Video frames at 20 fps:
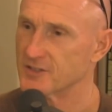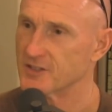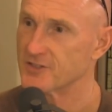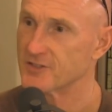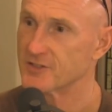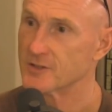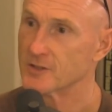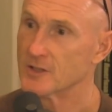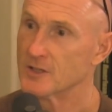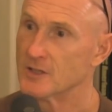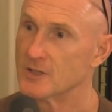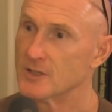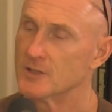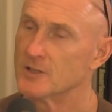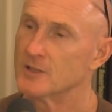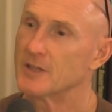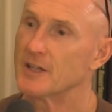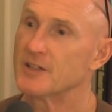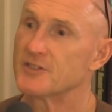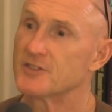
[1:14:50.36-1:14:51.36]
it's
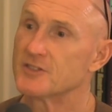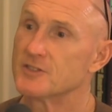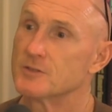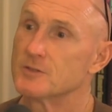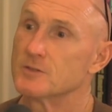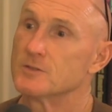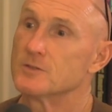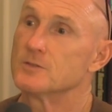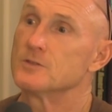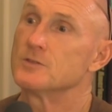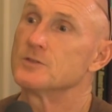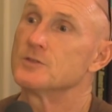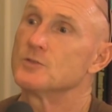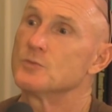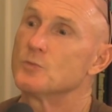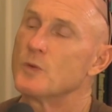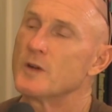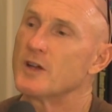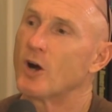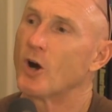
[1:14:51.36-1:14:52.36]
it's
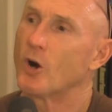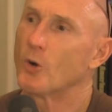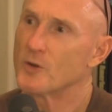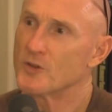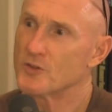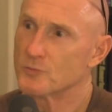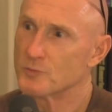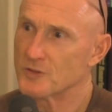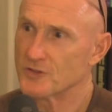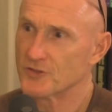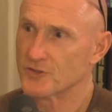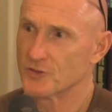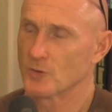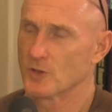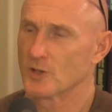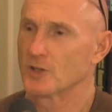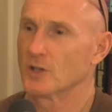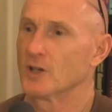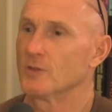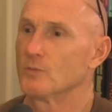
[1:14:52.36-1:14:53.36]
we always
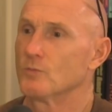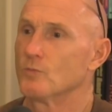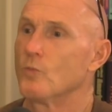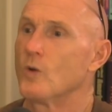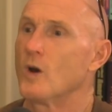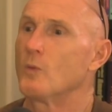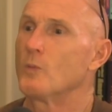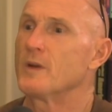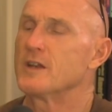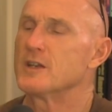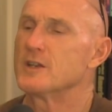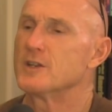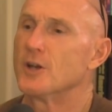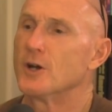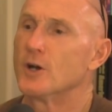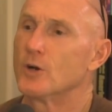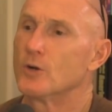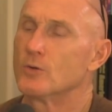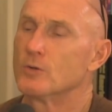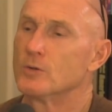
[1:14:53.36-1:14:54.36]
resort on what we
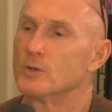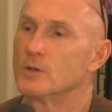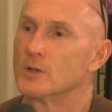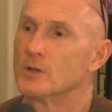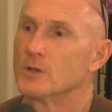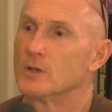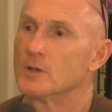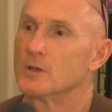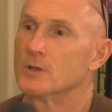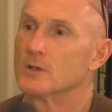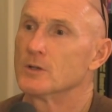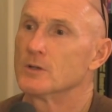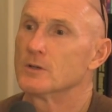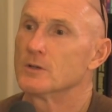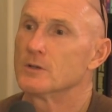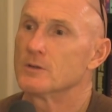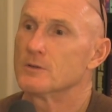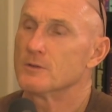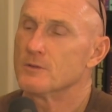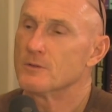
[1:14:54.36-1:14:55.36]
know
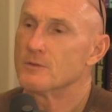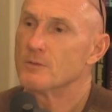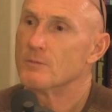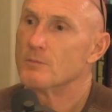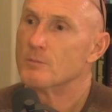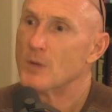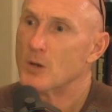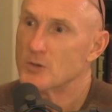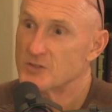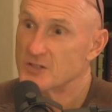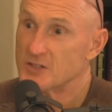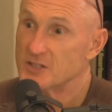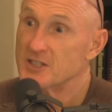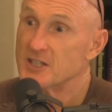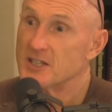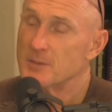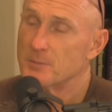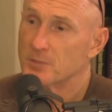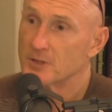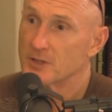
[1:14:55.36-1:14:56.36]
most
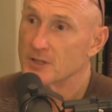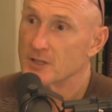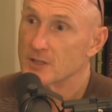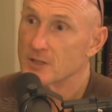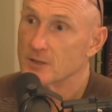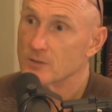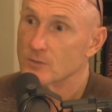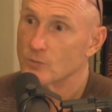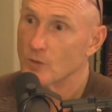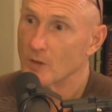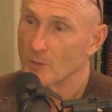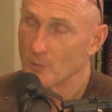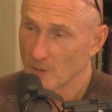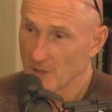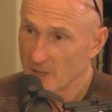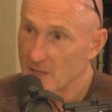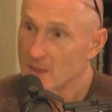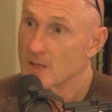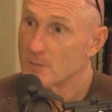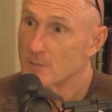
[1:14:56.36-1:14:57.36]
deeply when we're
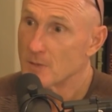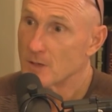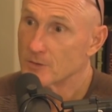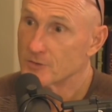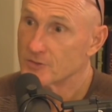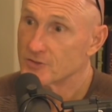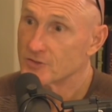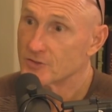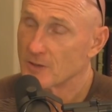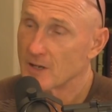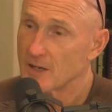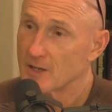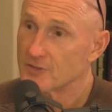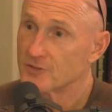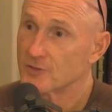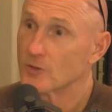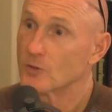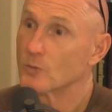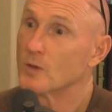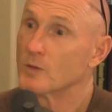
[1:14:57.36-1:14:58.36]
in the most
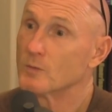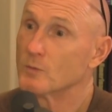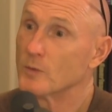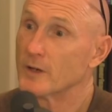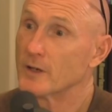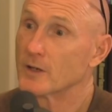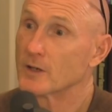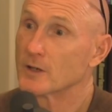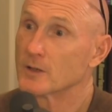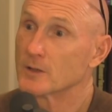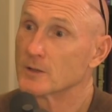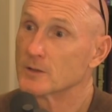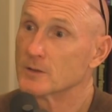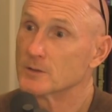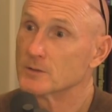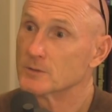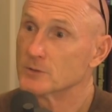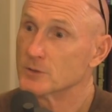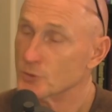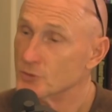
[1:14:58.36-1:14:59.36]
stress or when we're
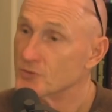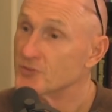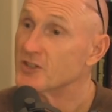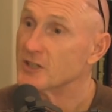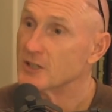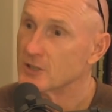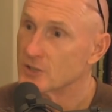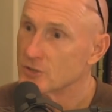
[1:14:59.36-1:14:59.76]
losing